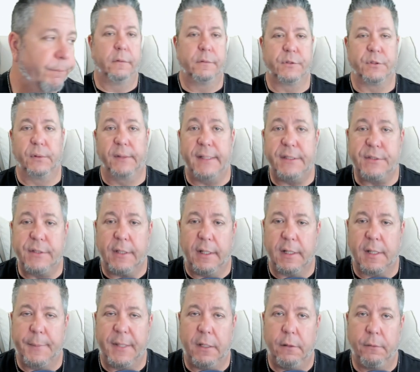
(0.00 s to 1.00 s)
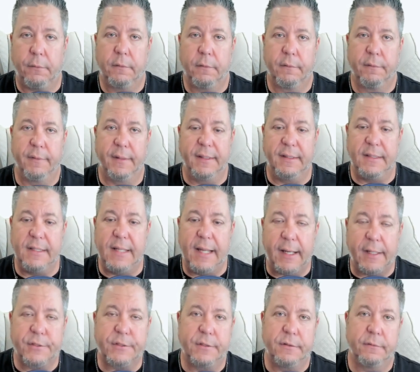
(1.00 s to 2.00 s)
So let's talk about the
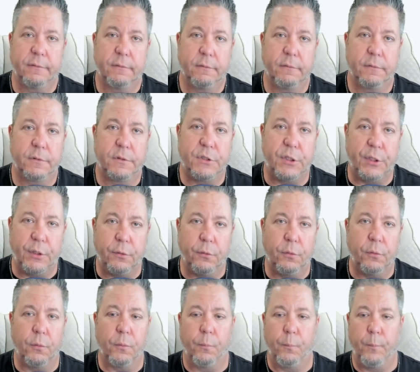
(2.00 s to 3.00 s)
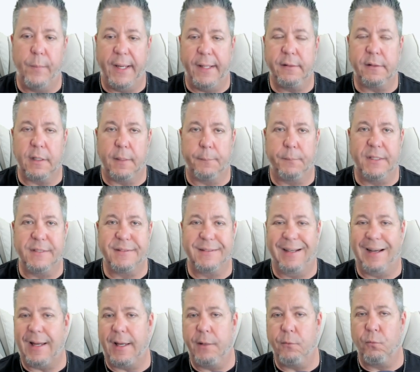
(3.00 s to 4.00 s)
next two main companies
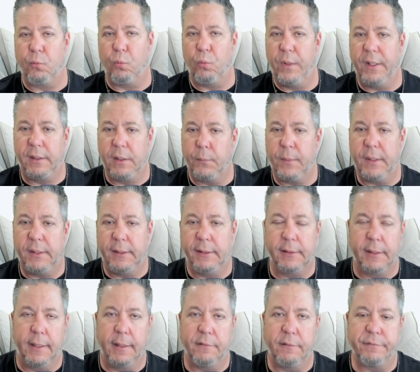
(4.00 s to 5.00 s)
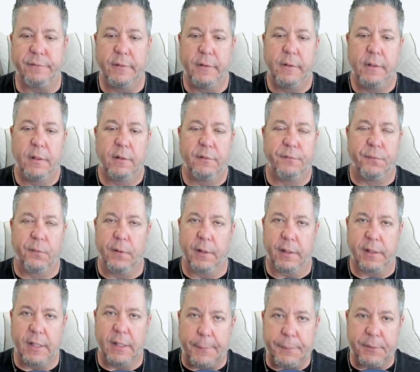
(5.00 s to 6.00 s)
that I really, really love for a
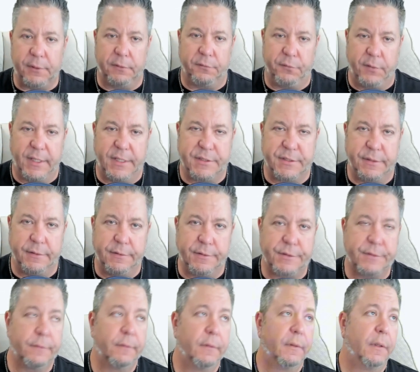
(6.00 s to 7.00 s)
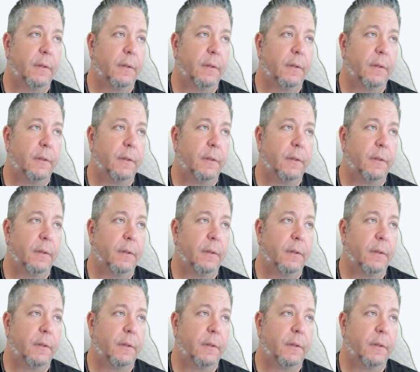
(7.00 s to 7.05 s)
couple of reasons,